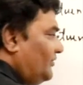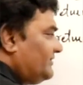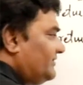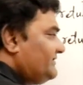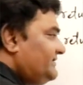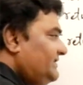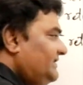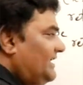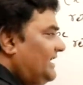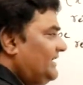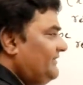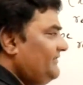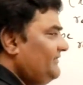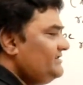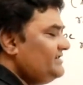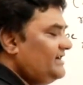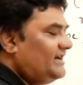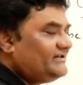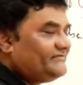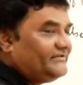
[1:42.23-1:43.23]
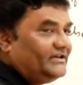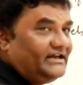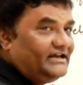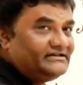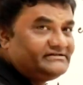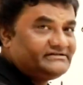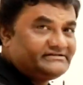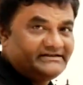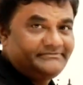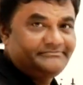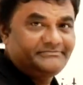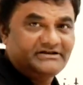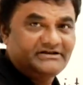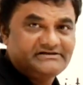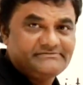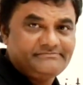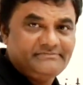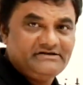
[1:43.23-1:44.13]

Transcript: for C language as well as C++.